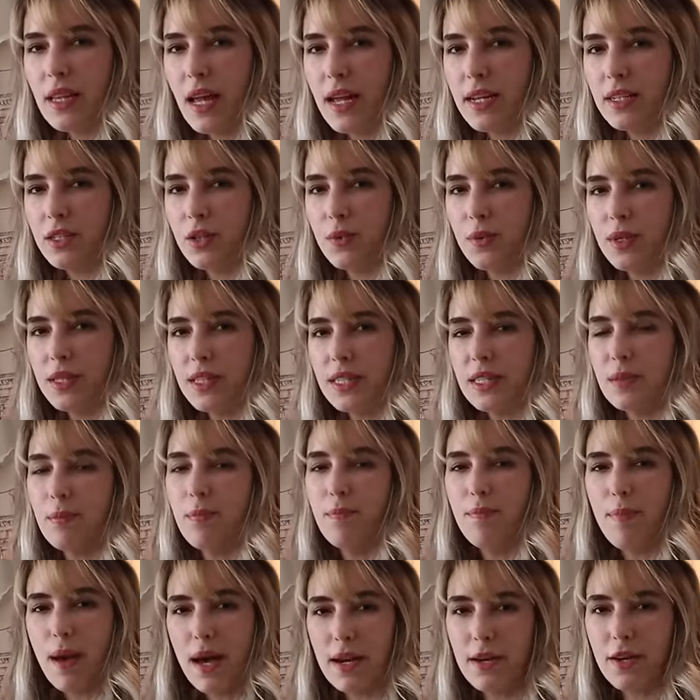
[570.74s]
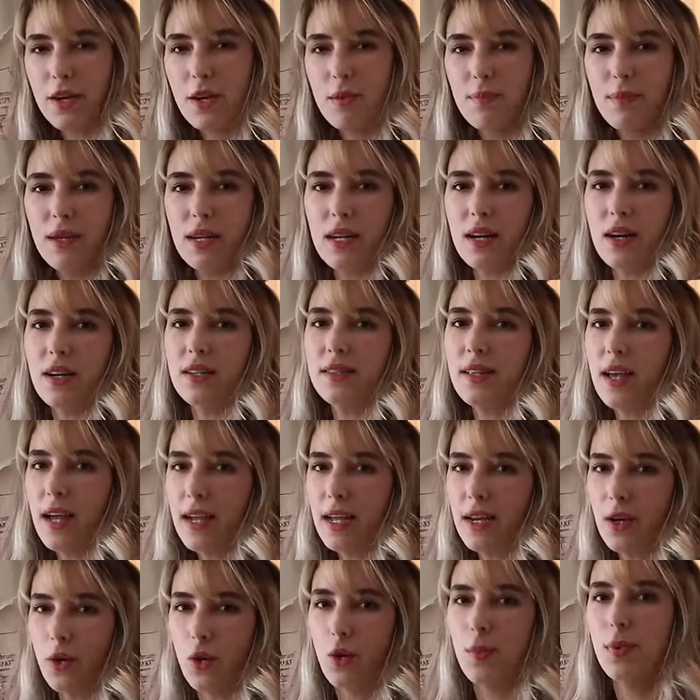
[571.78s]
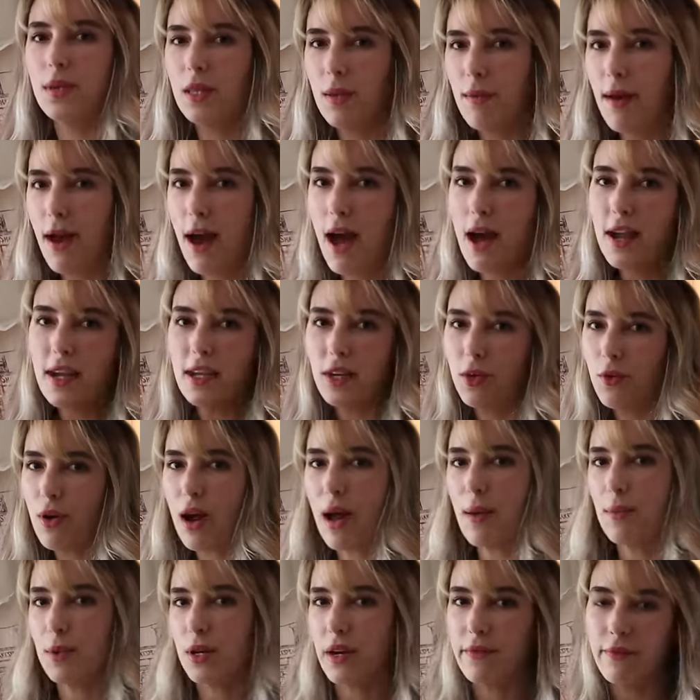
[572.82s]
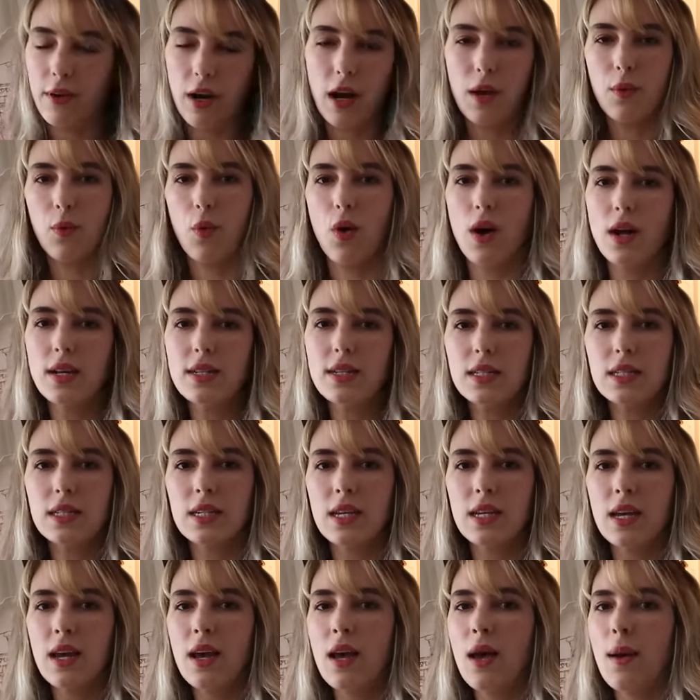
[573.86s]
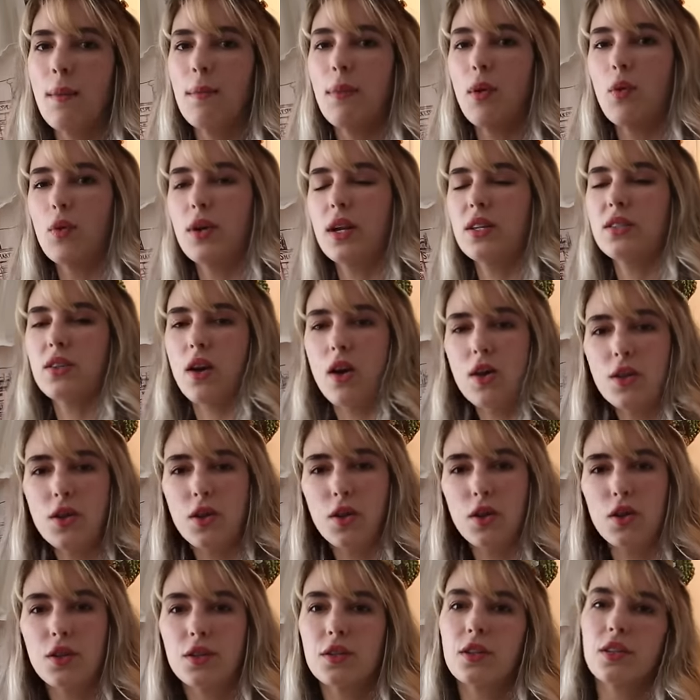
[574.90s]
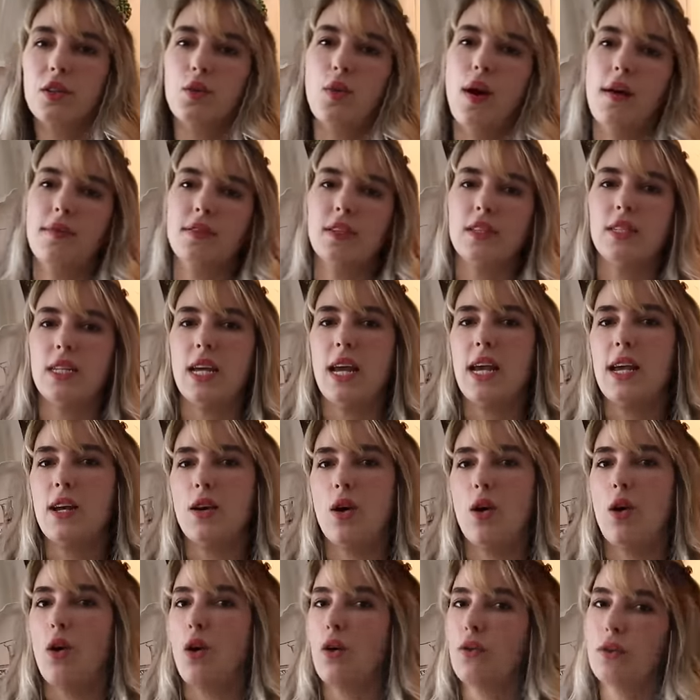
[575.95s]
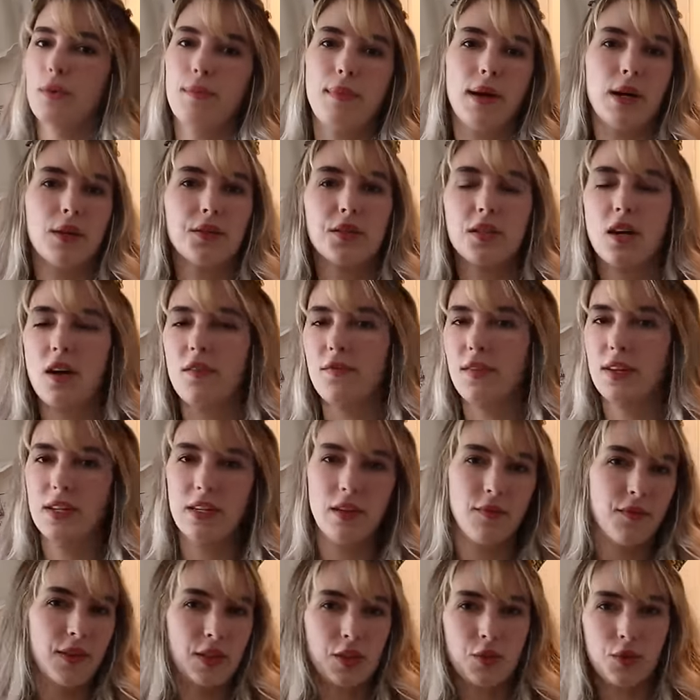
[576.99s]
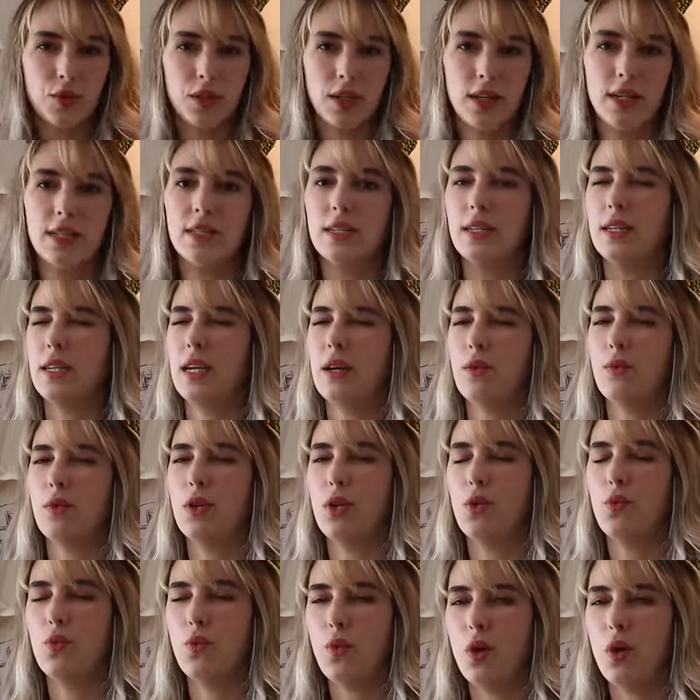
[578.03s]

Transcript: like doing this better because I can open the bag and grab whatever I want, but when it's on a hook, you have to take all the belts off individually to get what you